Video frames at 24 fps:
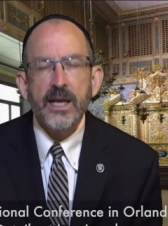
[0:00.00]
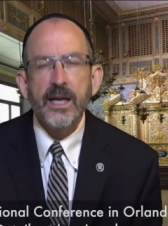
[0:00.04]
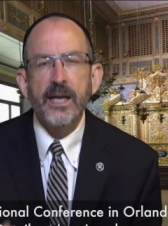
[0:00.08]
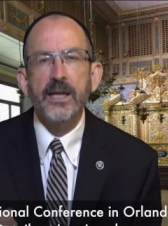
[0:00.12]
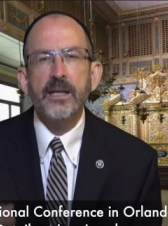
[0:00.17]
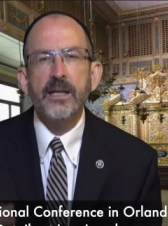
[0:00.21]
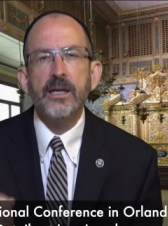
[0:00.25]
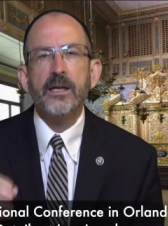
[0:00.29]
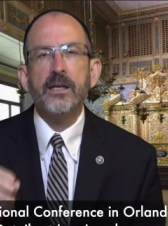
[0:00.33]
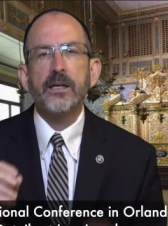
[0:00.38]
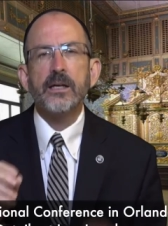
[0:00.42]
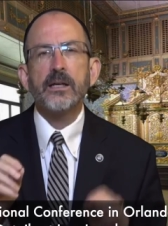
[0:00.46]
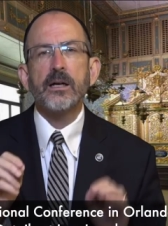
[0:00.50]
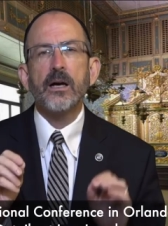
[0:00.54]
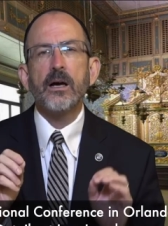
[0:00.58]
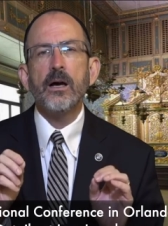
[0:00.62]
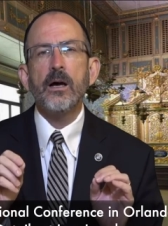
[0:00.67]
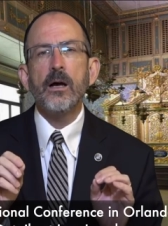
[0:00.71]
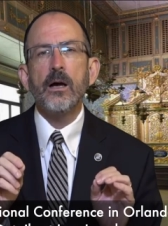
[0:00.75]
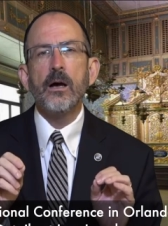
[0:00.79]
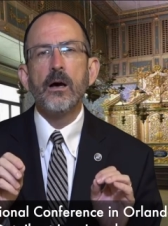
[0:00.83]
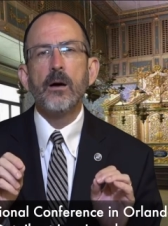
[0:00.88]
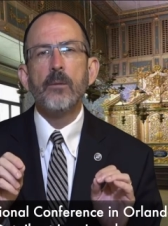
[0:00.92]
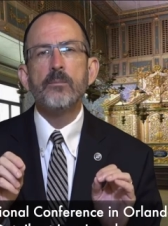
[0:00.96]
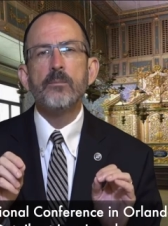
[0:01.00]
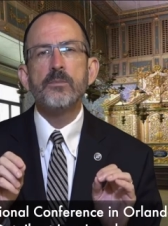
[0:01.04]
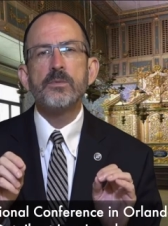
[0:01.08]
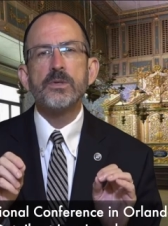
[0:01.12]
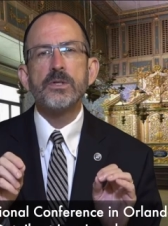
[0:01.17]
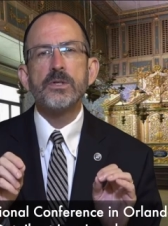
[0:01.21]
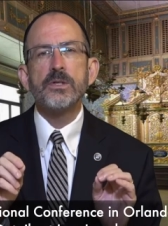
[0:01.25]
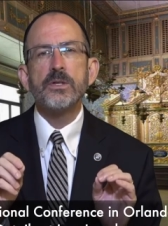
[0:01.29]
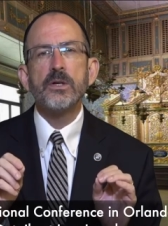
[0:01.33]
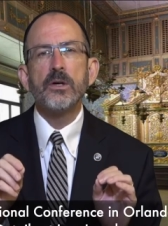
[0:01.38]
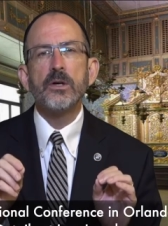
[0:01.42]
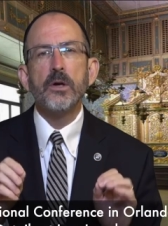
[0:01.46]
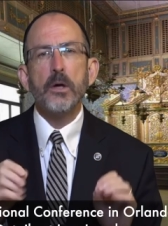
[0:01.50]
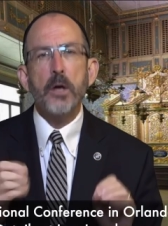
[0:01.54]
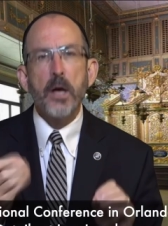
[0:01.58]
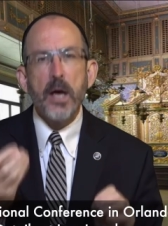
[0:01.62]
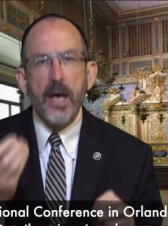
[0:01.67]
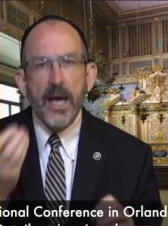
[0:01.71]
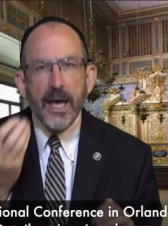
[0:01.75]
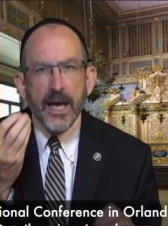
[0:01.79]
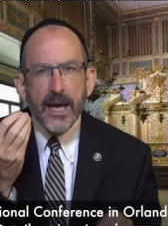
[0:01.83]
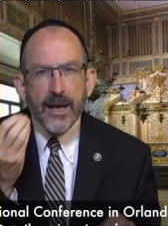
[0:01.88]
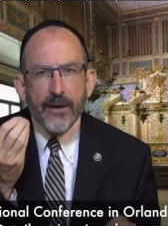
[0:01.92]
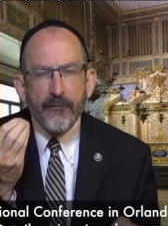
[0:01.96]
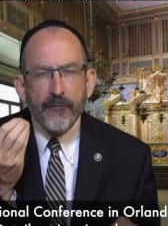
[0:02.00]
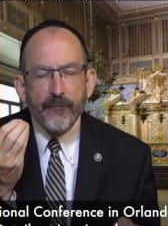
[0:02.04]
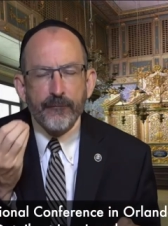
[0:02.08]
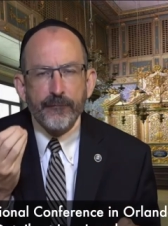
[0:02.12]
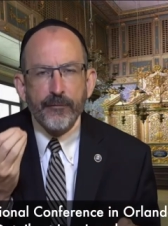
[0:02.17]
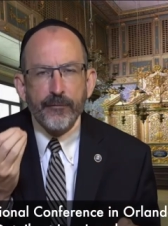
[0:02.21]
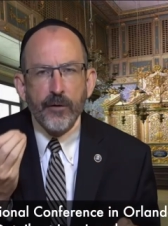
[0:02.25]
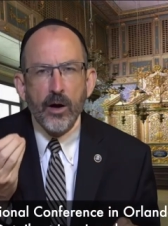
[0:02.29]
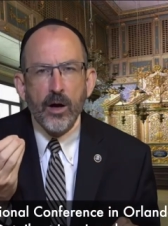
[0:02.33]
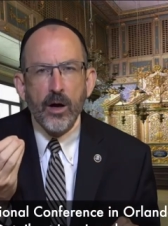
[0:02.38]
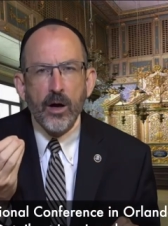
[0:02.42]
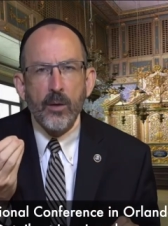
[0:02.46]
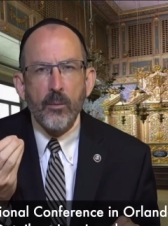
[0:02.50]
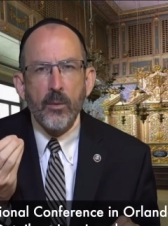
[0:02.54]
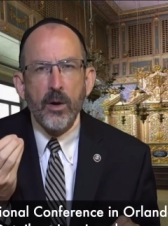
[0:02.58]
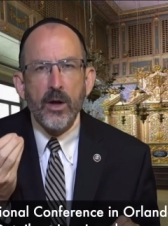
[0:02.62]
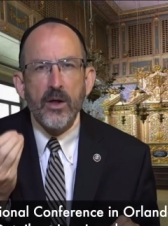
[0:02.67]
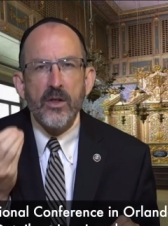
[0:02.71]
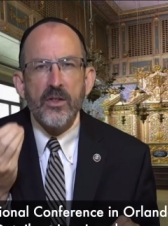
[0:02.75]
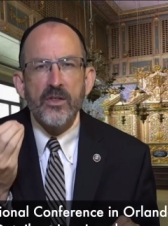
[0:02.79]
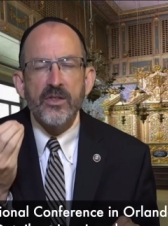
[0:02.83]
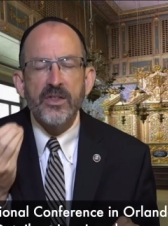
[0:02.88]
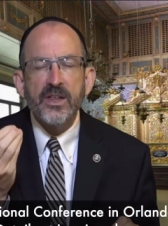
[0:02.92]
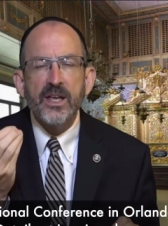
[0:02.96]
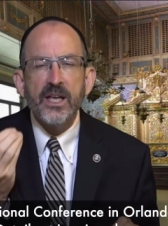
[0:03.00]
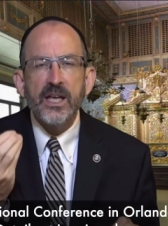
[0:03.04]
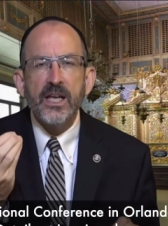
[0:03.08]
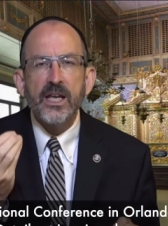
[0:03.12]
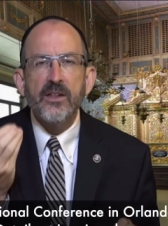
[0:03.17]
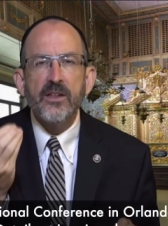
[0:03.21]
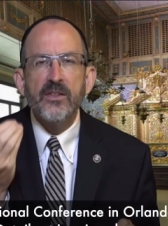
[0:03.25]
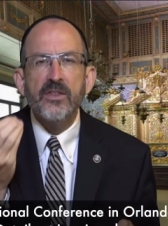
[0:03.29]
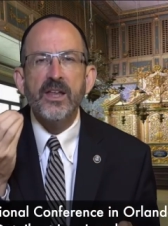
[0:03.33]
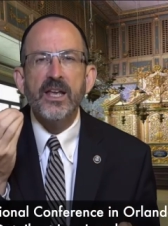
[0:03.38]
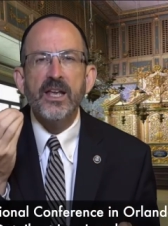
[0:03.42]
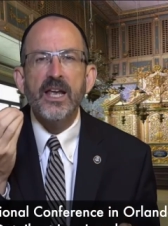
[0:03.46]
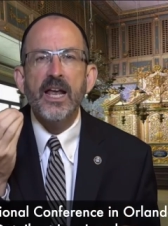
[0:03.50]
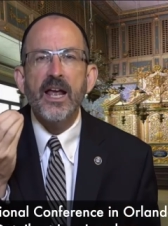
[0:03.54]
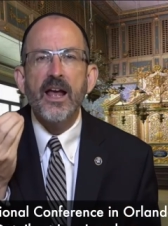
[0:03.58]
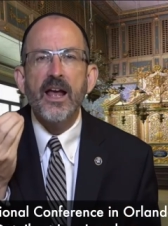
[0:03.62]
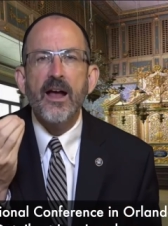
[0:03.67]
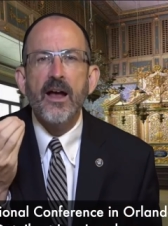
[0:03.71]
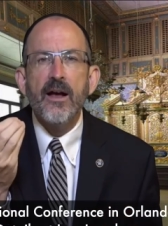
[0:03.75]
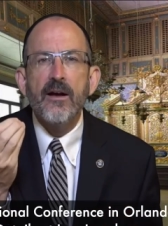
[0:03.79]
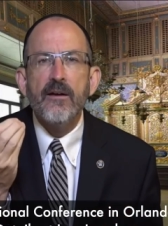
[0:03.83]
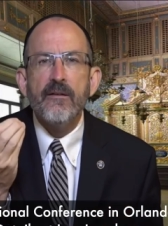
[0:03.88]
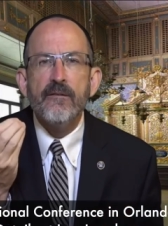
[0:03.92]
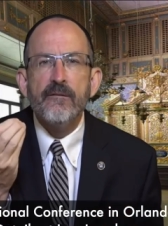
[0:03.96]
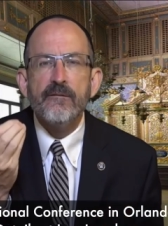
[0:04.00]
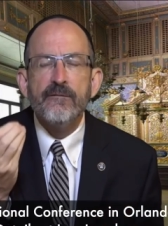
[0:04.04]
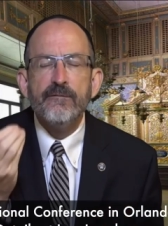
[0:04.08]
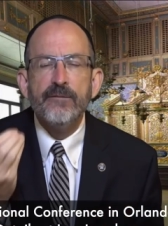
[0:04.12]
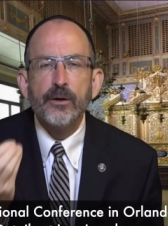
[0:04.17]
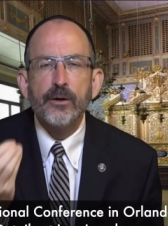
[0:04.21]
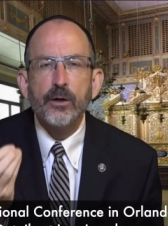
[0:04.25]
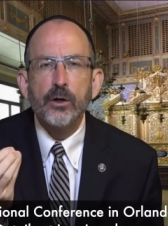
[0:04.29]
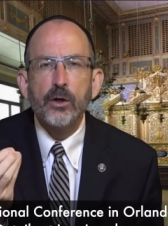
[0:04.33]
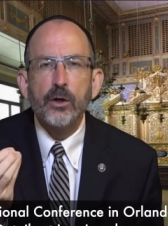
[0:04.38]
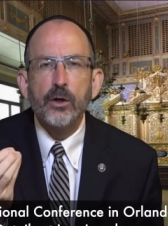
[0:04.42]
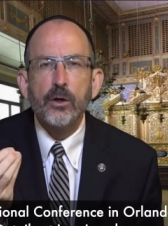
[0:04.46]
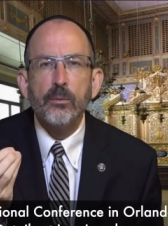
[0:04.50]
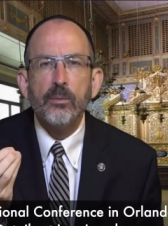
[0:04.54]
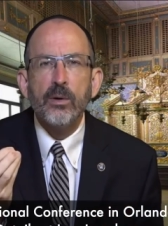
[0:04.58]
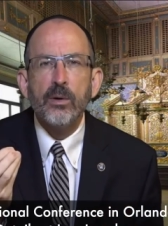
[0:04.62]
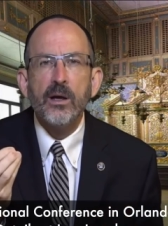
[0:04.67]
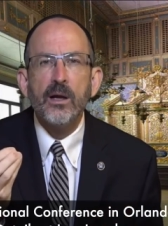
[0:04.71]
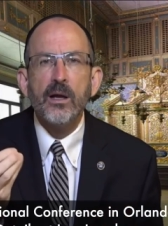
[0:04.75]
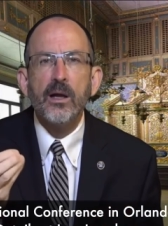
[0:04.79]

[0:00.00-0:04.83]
It comes from the, the verb